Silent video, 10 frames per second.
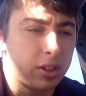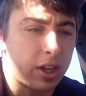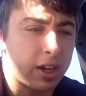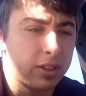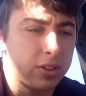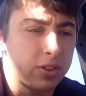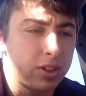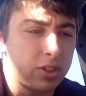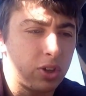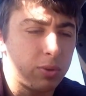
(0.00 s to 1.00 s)
I hadn't
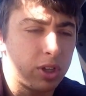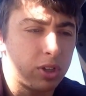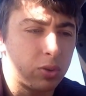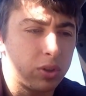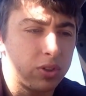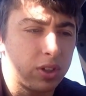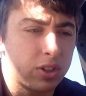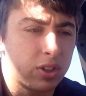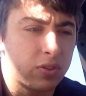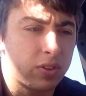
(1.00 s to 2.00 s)
seen too many of the
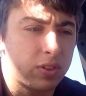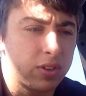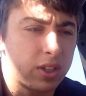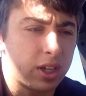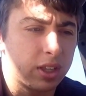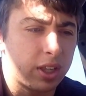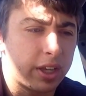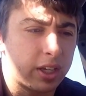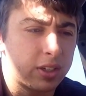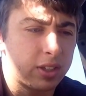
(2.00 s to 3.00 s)
650s that I
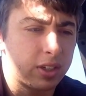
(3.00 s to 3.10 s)
liked.